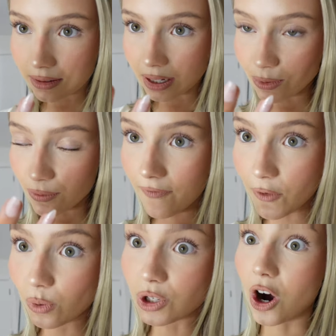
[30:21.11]
It was on
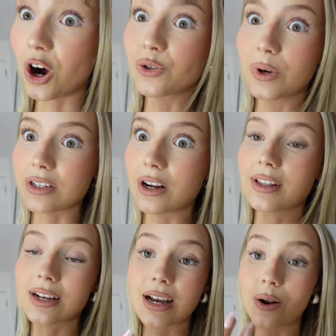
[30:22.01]
full charge when I started.
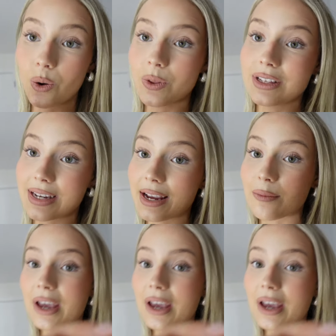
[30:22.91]
That's how long this has taken